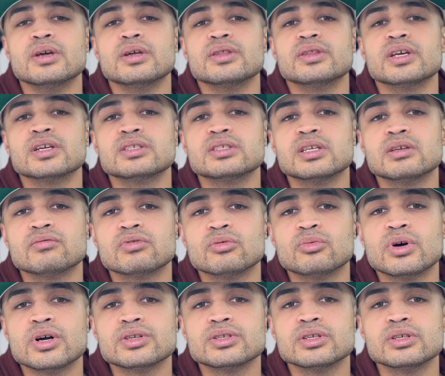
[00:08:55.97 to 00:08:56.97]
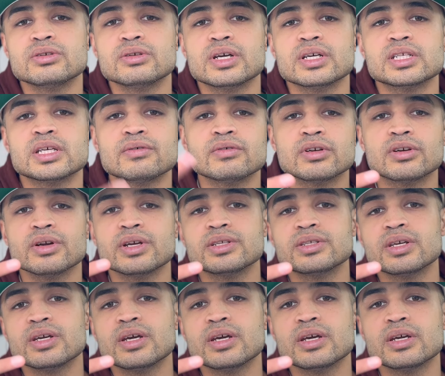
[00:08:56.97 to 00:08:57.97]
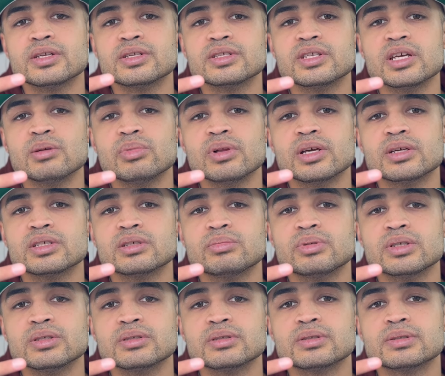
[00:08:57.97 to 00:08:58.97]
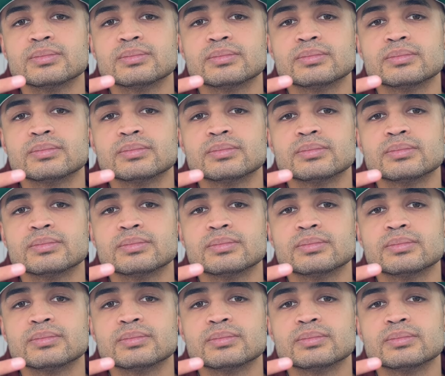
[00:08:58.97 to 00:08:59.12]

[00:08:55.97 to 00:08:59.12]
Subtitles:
Thanks again for watching. You guys have a great day and stay blessed. Peace.